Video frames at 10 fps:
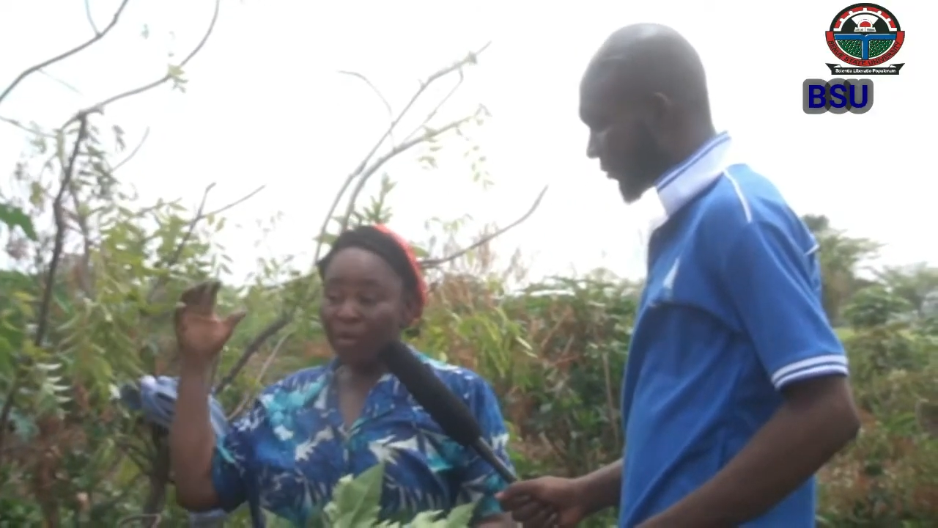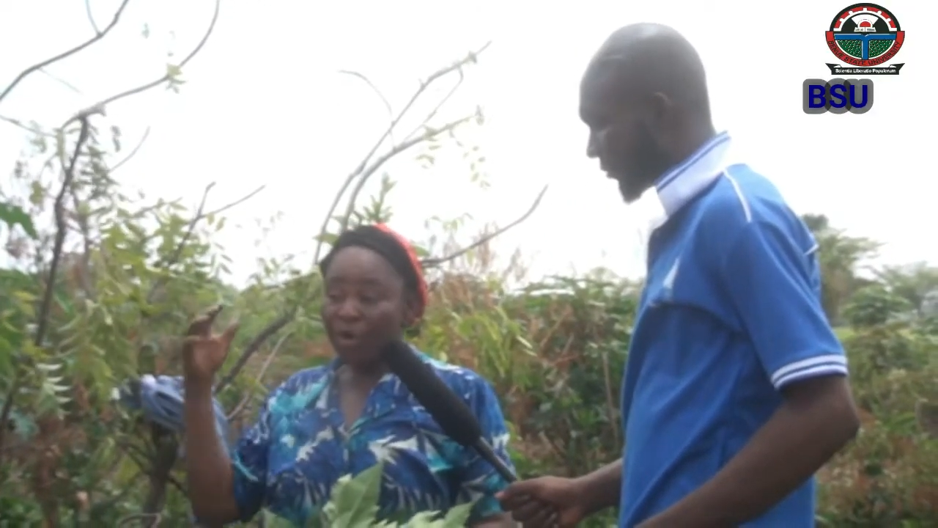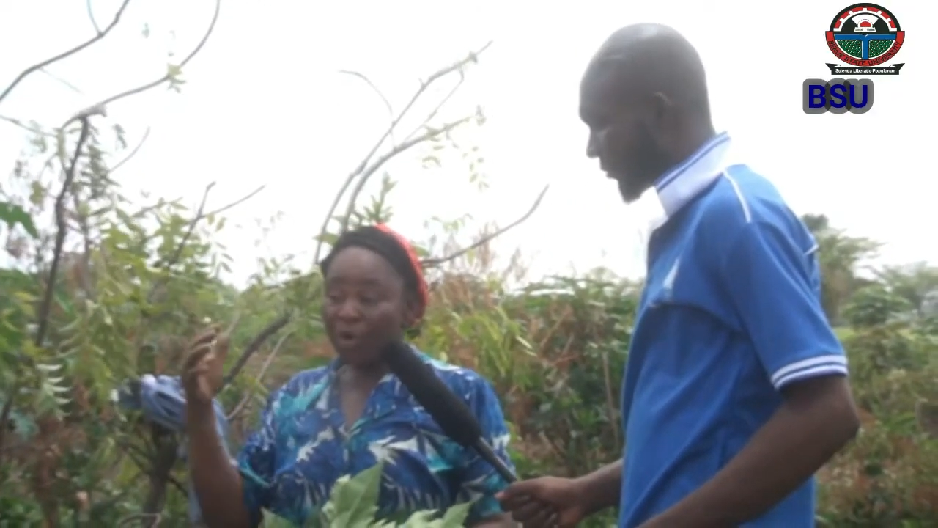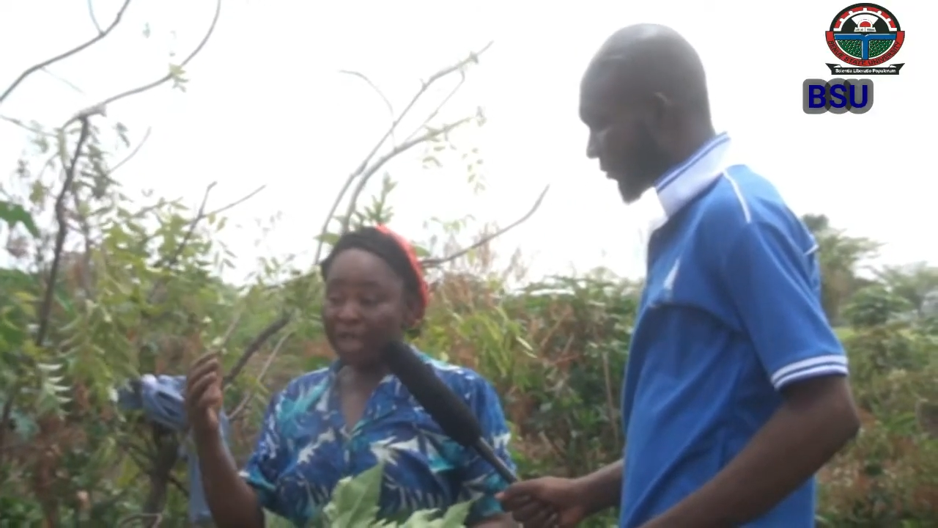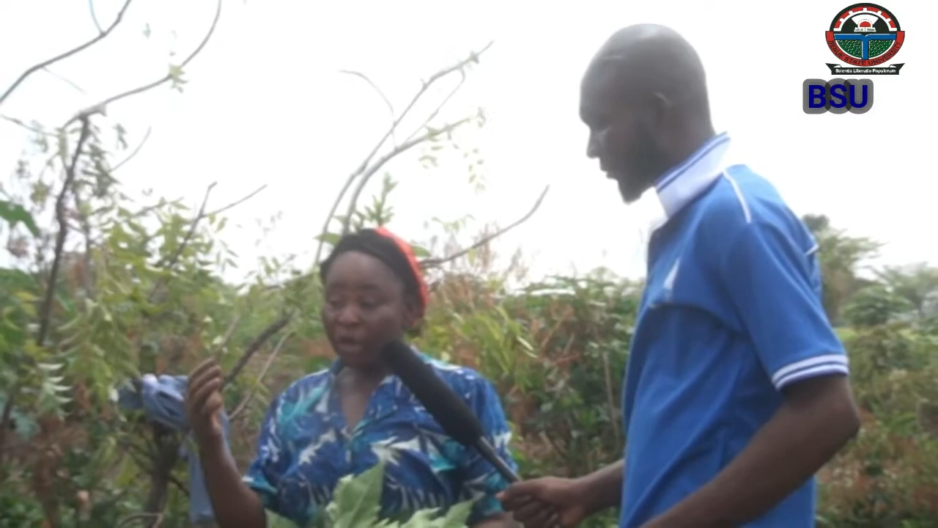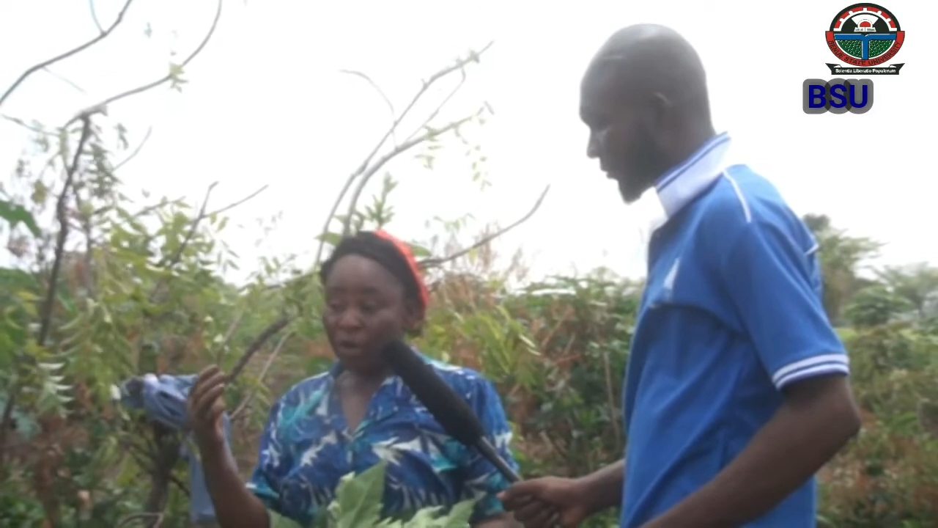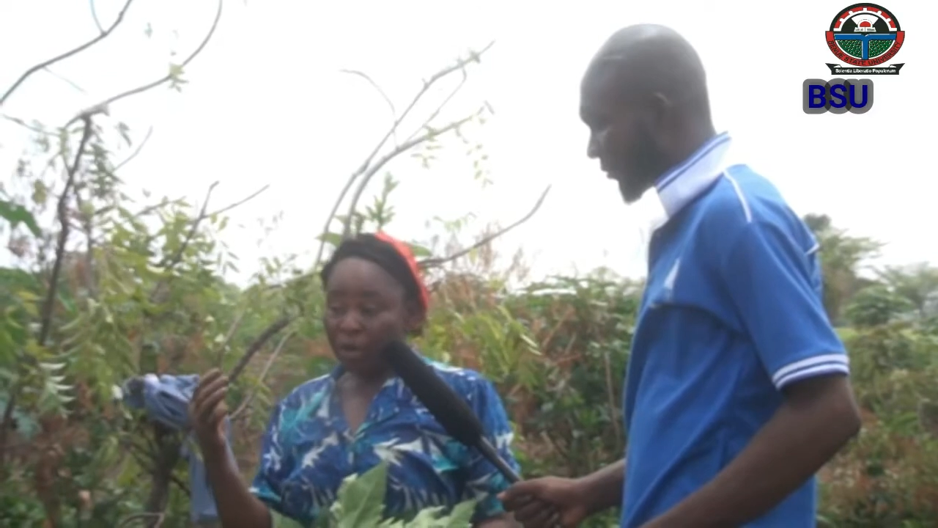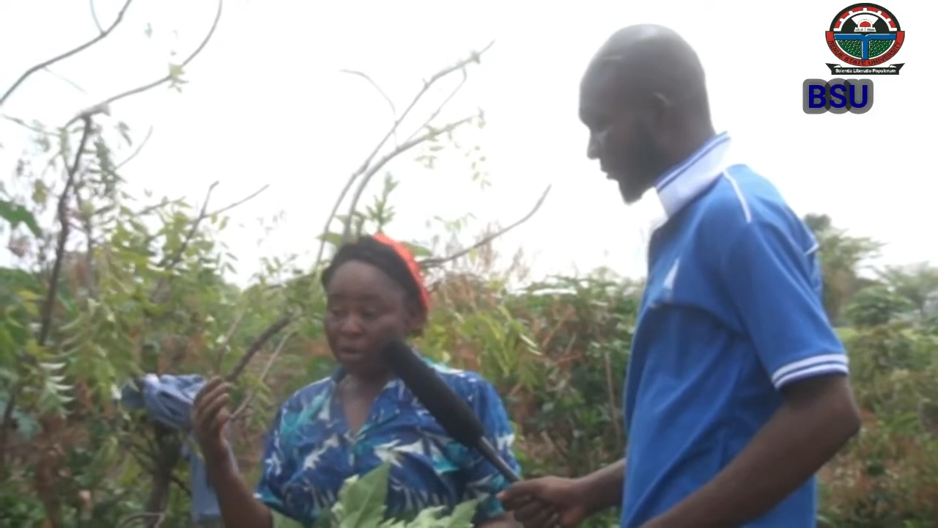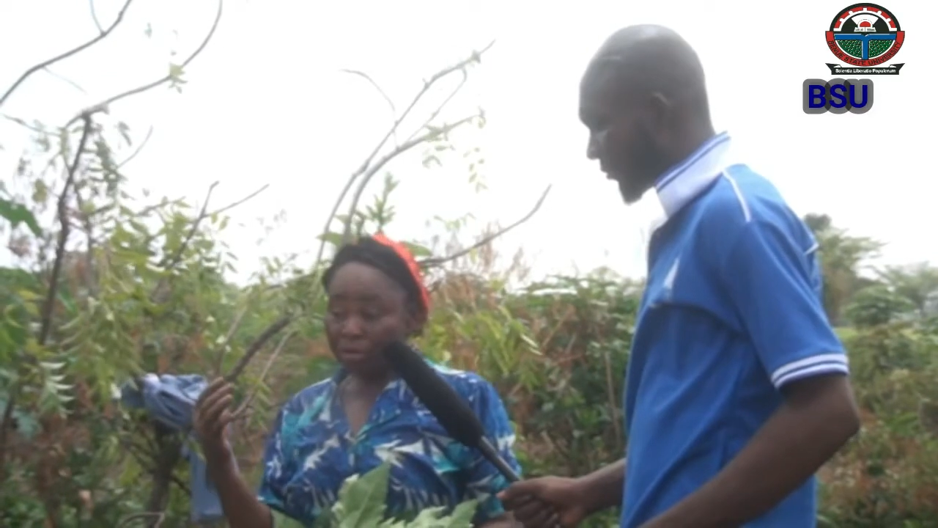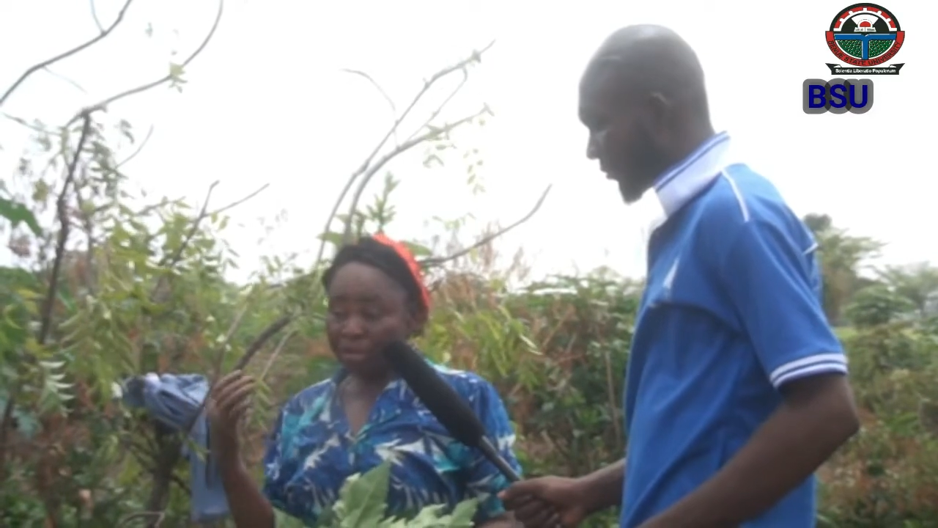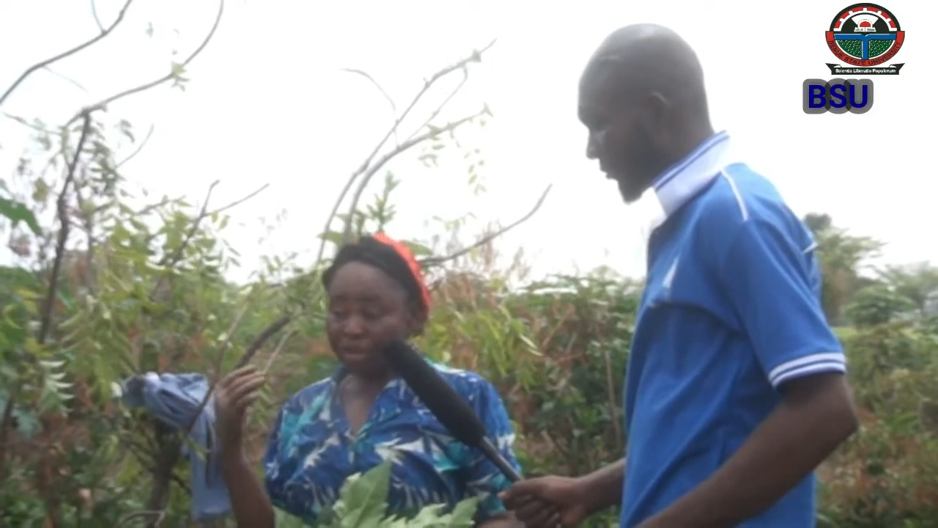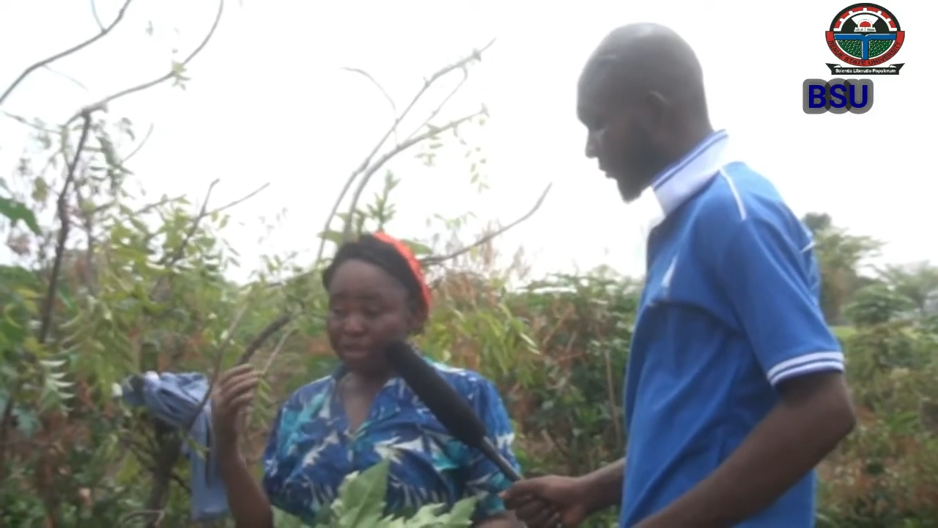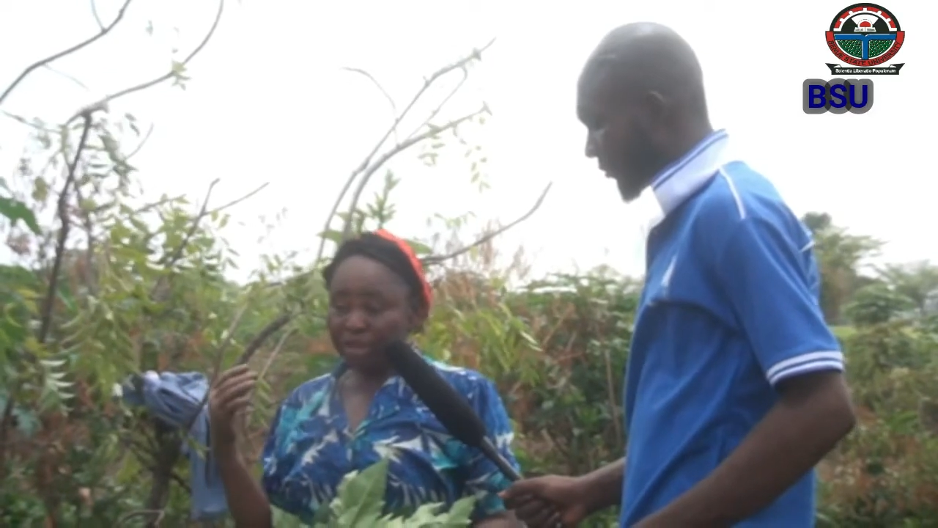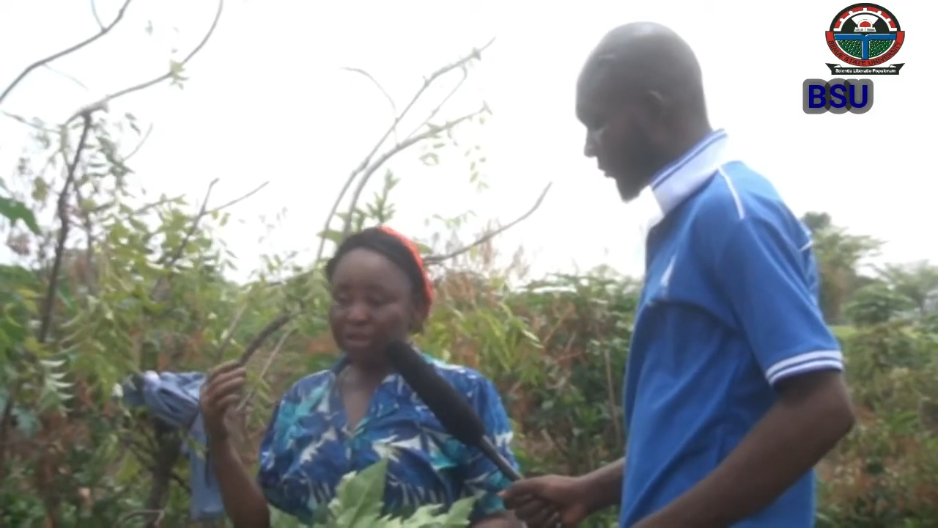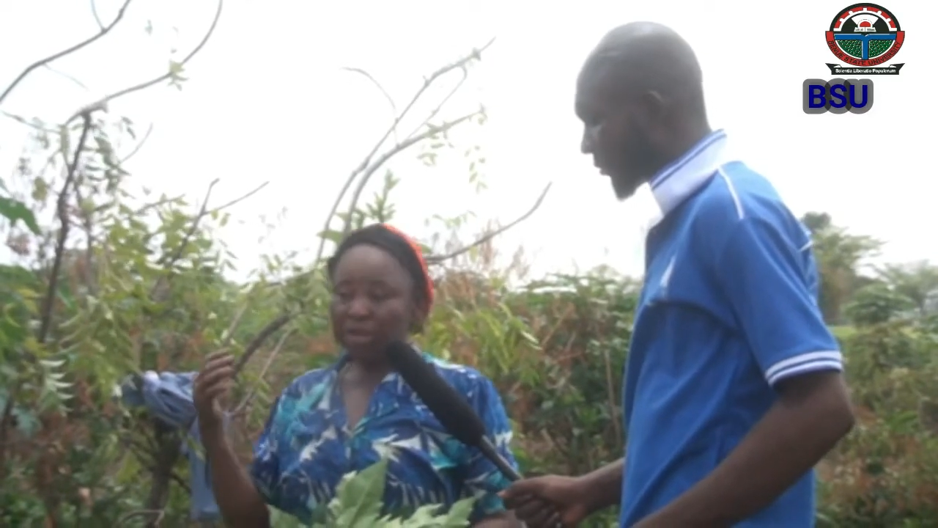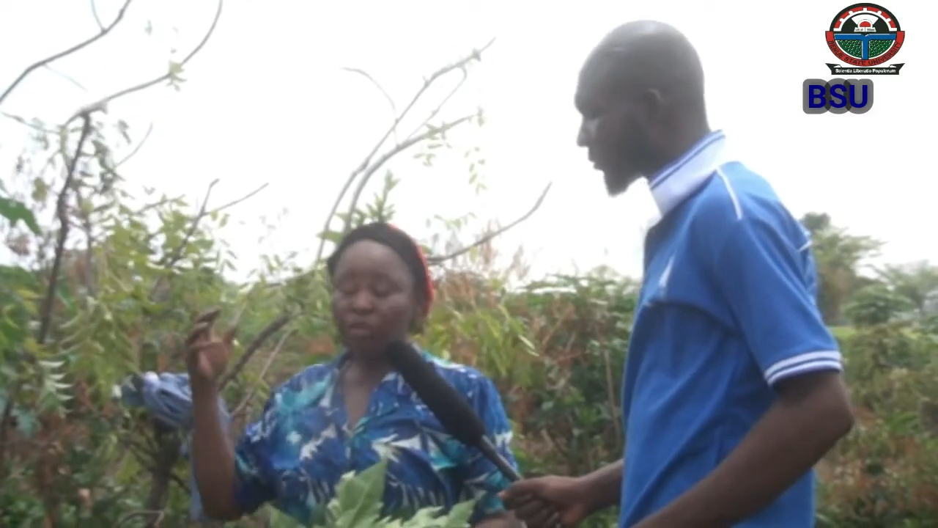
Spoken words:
before water go reach,